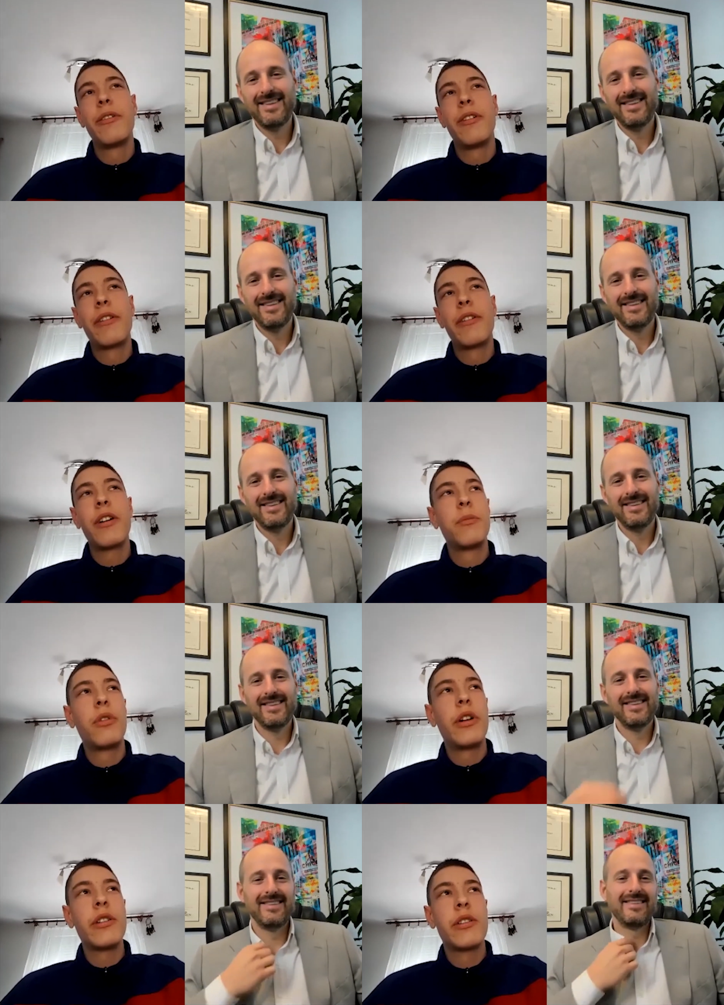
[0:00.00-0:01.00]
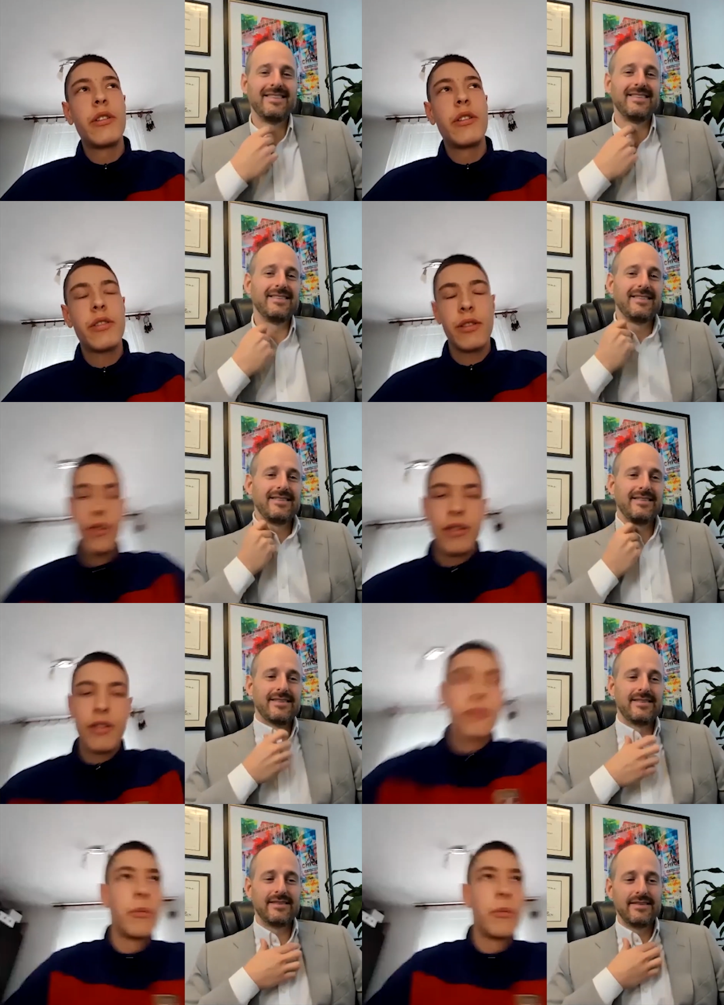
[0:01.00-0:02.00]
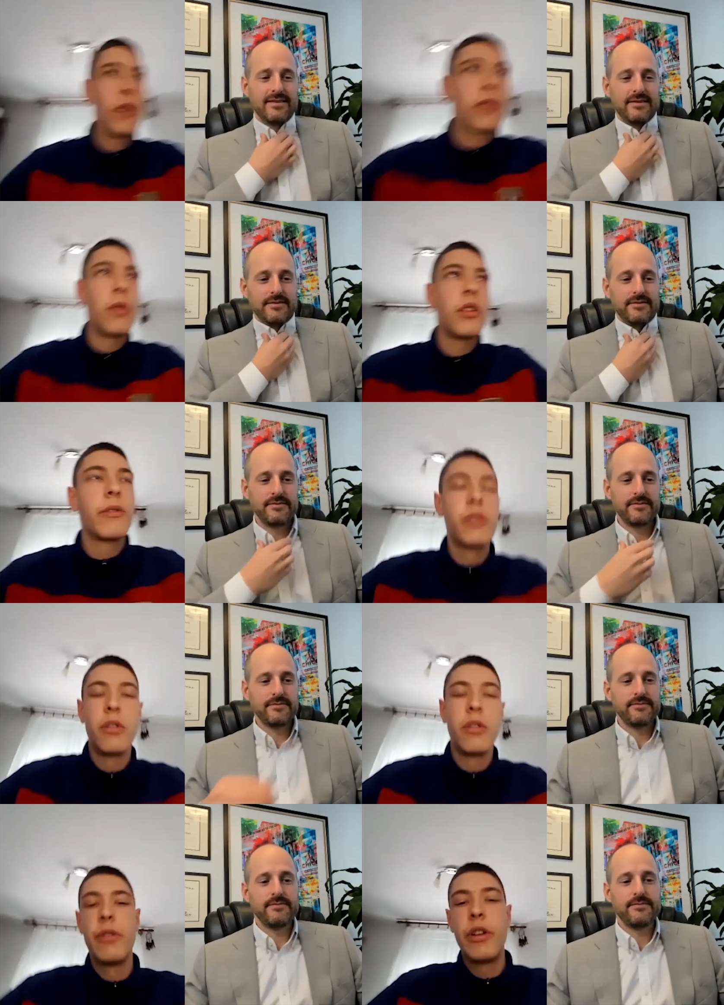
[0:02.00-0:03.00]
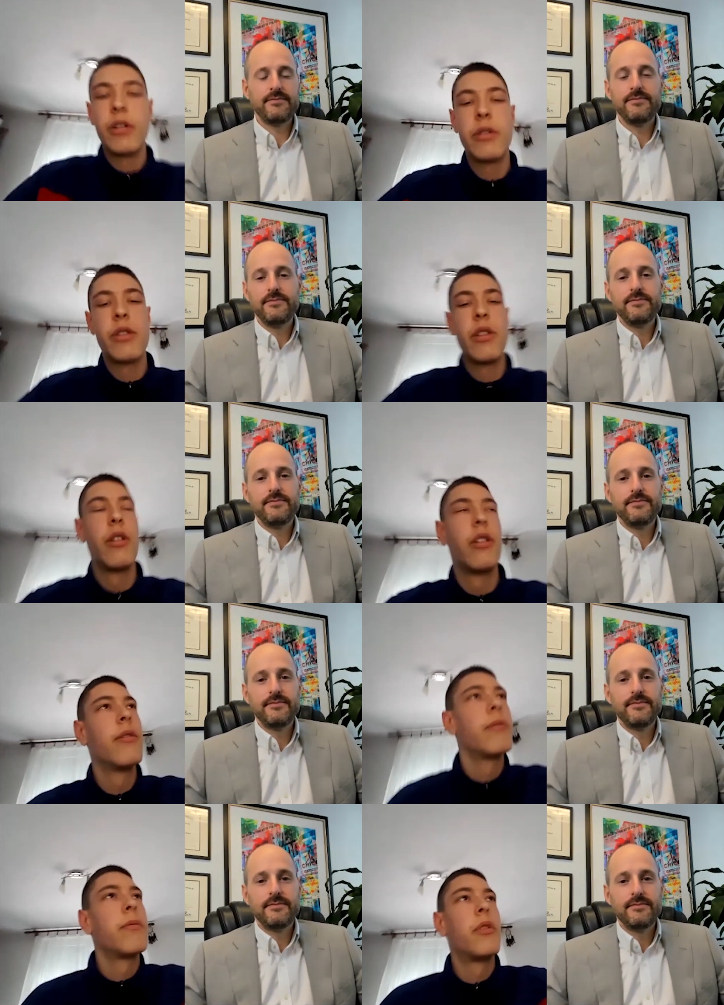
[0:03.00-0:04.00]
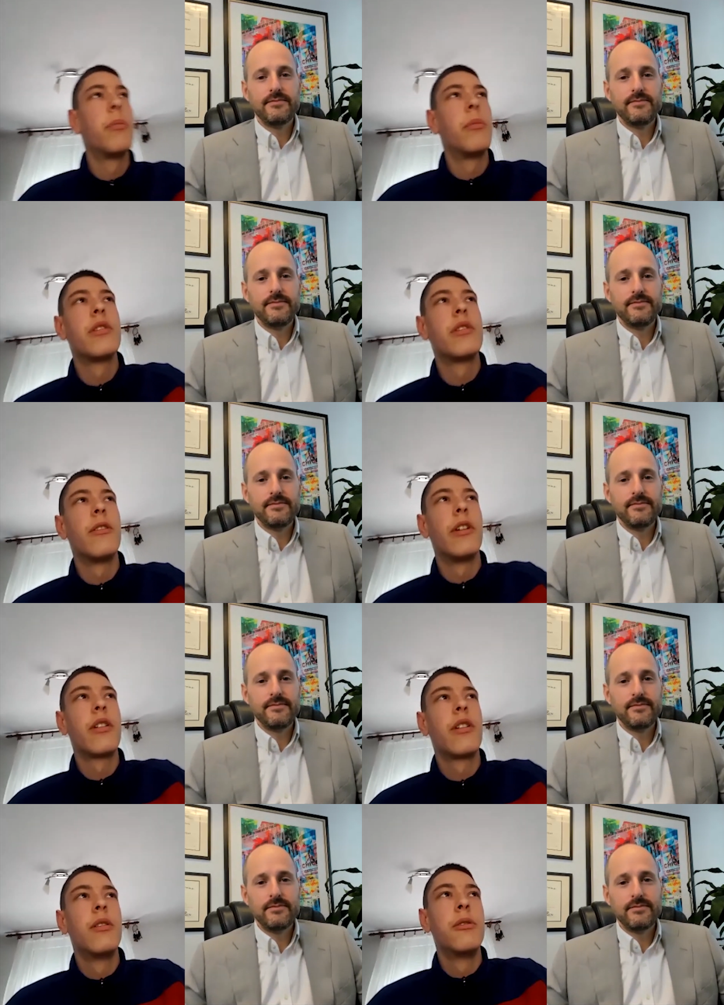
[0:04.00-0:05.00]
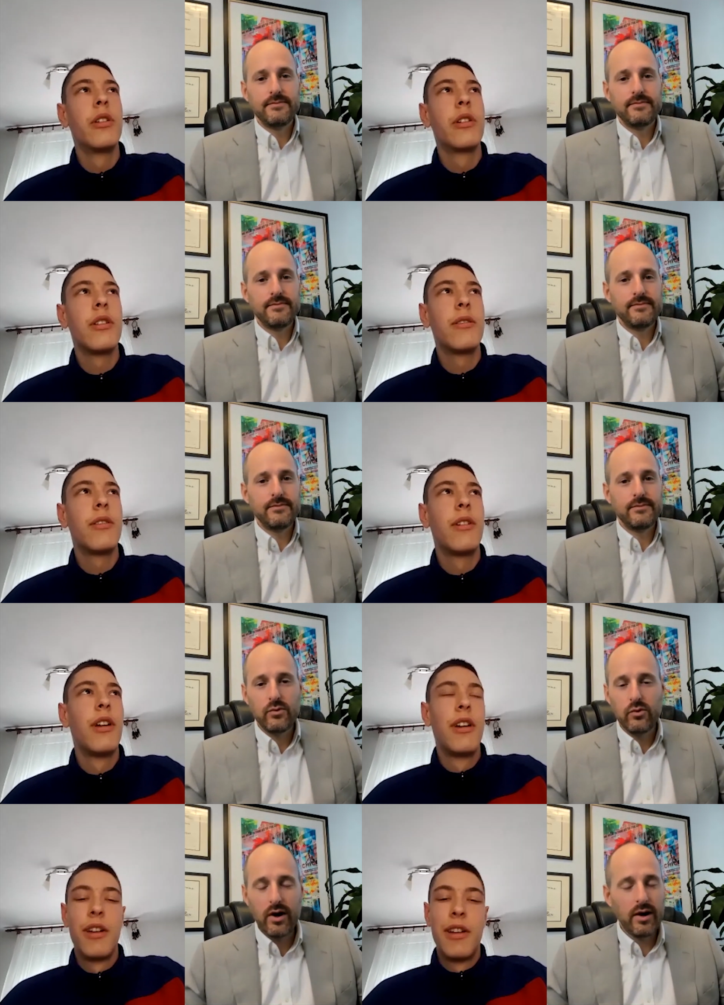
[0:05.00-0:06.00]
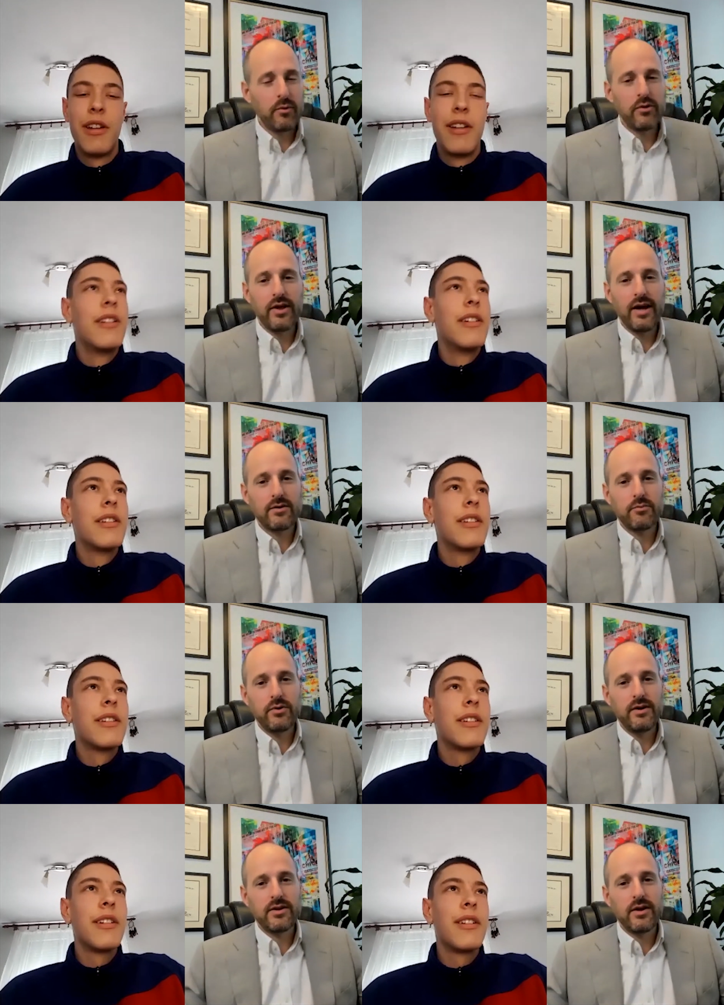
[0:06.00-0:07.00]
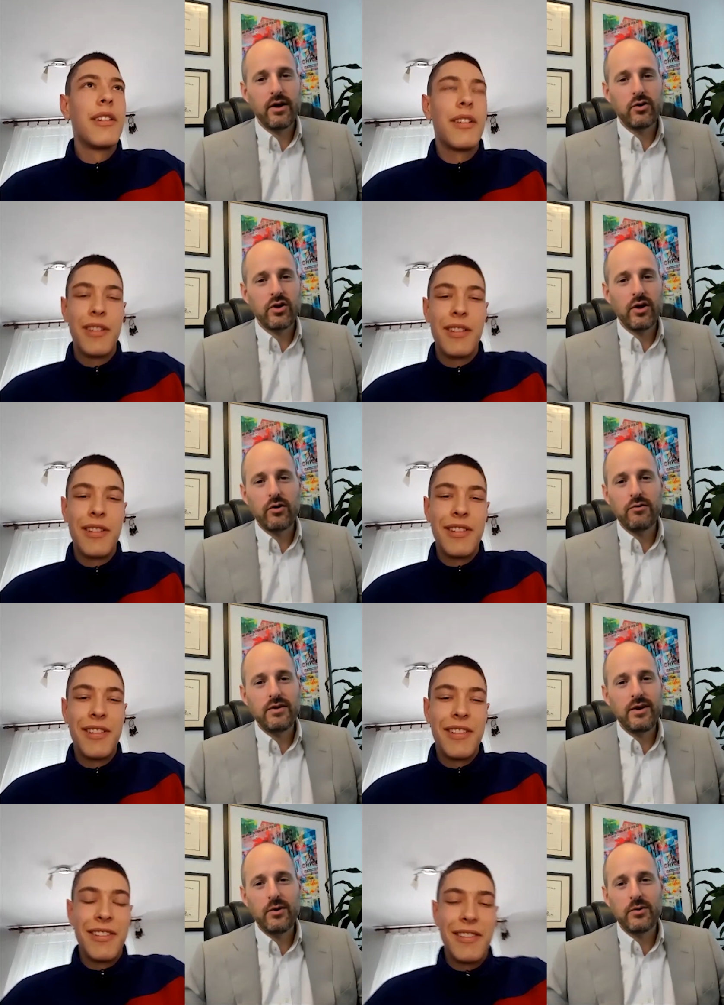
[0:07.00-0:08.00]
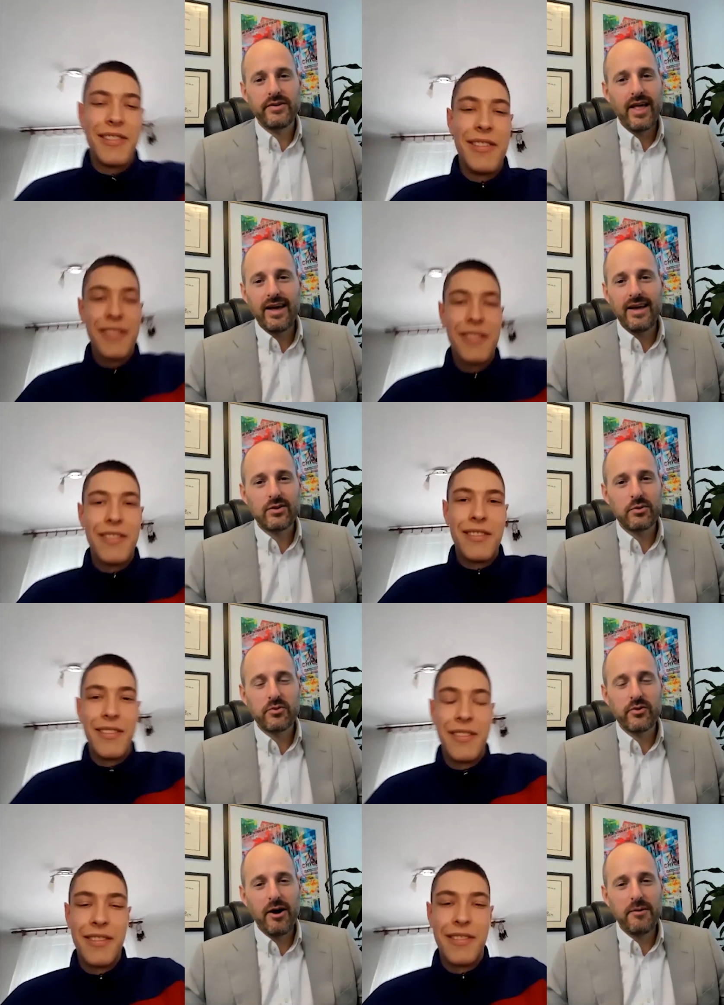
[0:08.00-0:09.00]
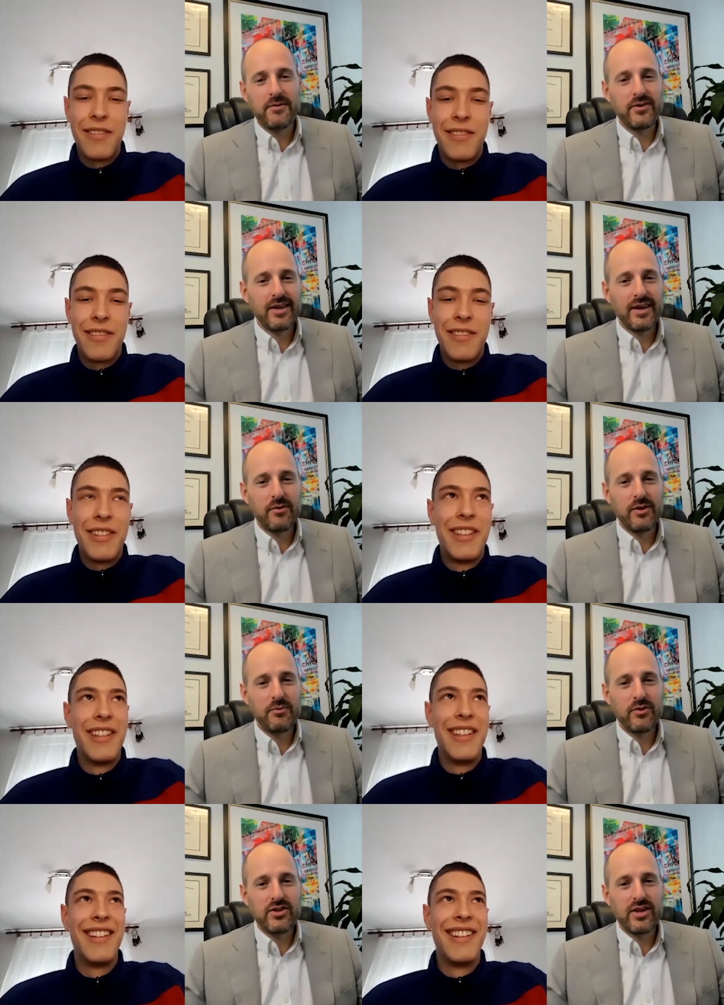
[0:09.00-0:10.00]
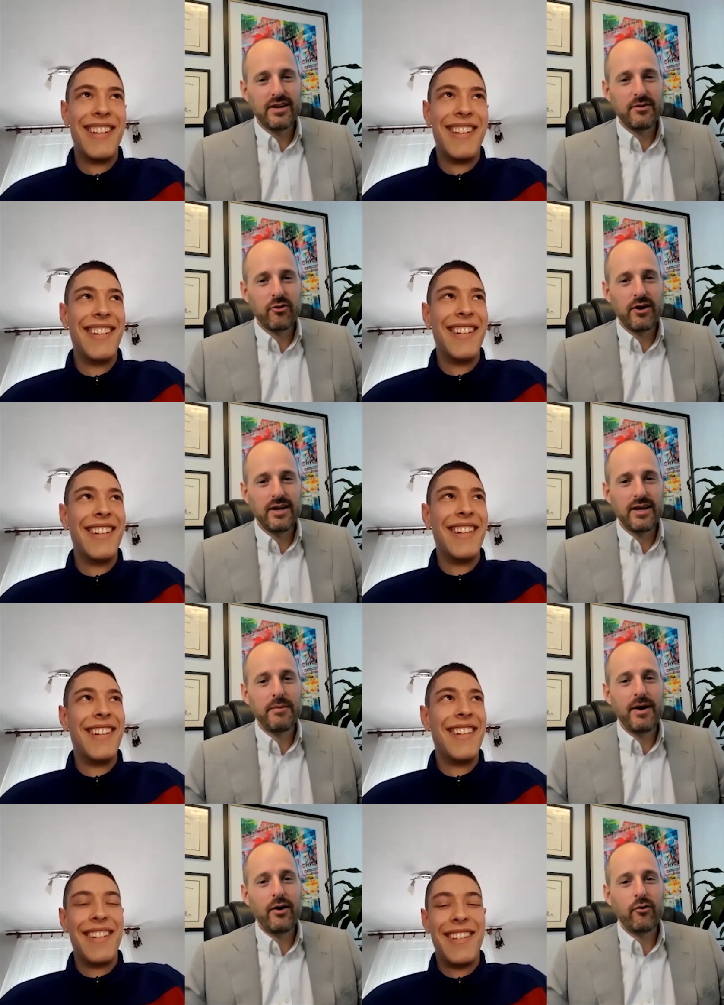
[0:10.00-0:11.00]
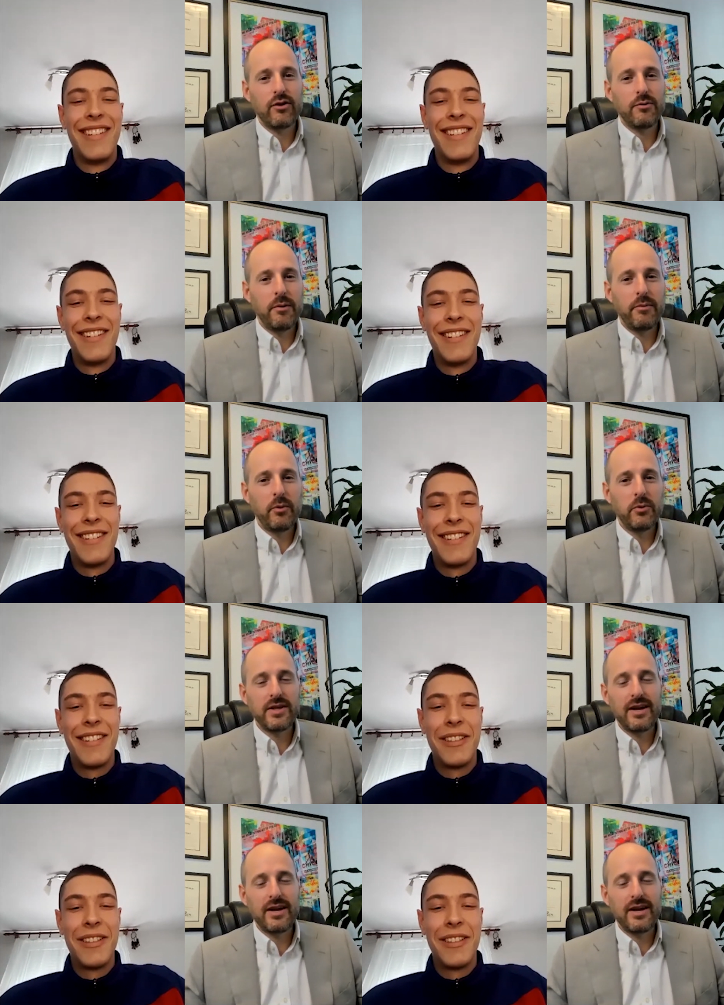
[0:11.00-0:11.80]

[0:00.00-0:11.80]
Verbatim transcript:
Speaker 1: got more answers from like watching a few of your videos than from months of like Googling stuff.
Speaker 2: Great. Well, thanks. Please share the videos, like and subscribe, everything. I really appreciate it. I'm trying to get my algorithm up. I'm almost